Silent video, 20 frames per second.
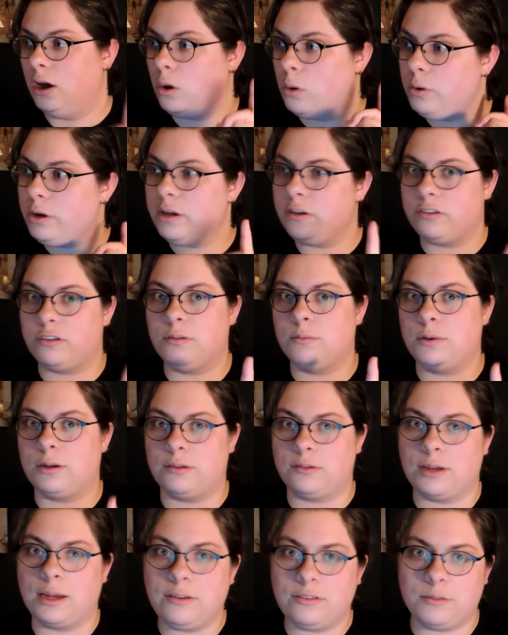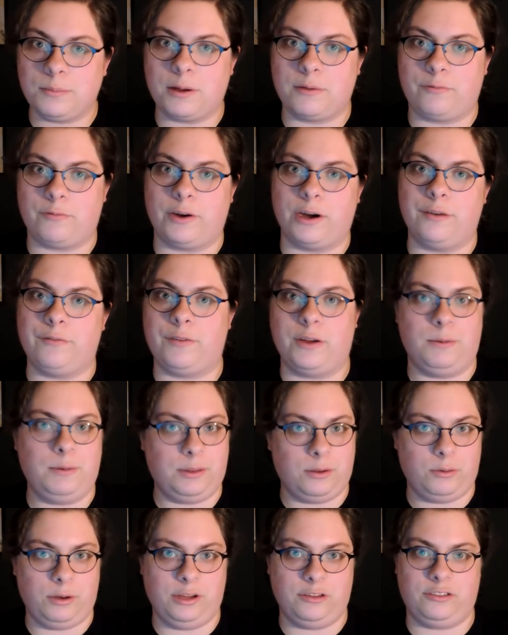ODS, what's nice about Firefight
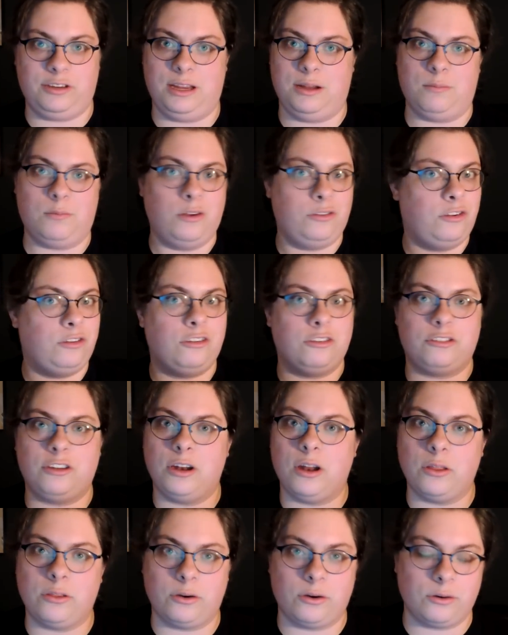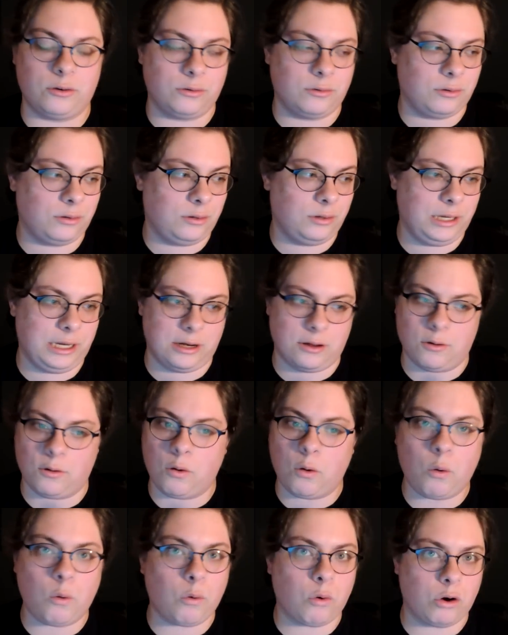with ODST, it wasn't just another you know
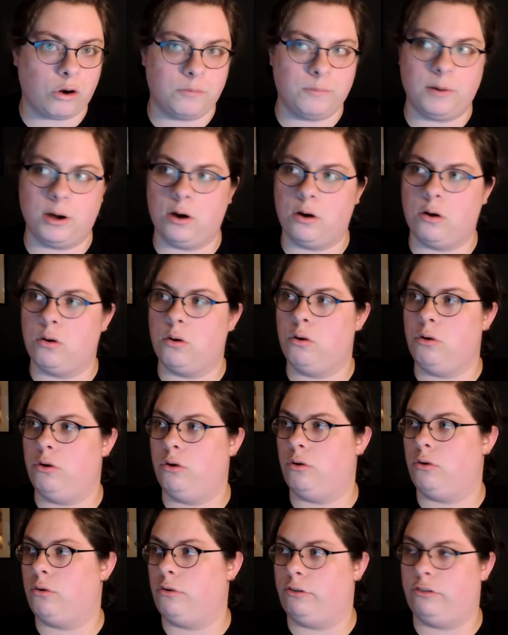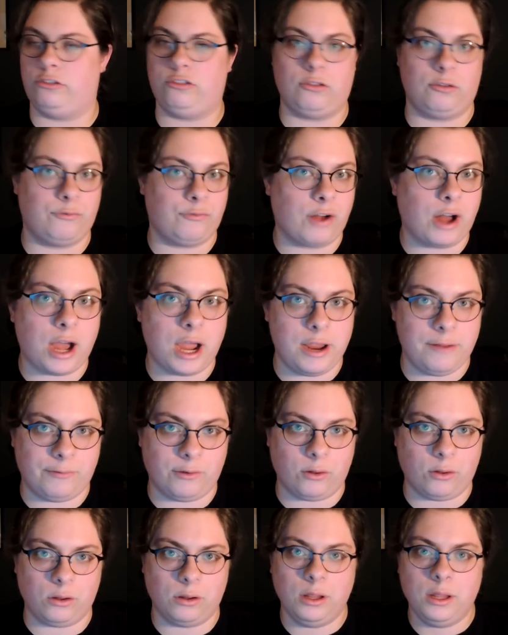horde mode or
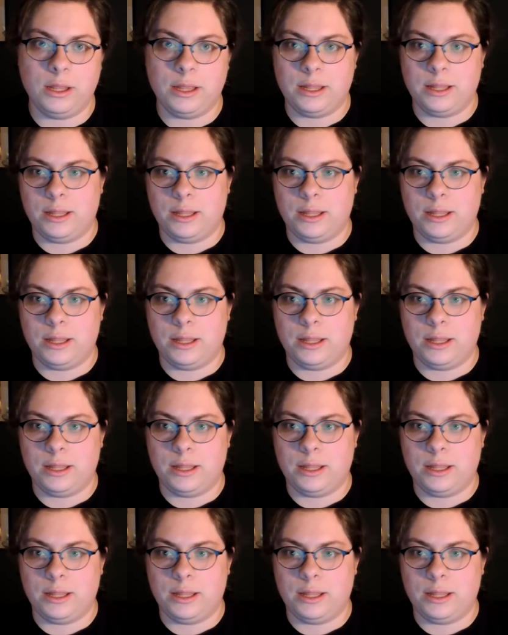survival.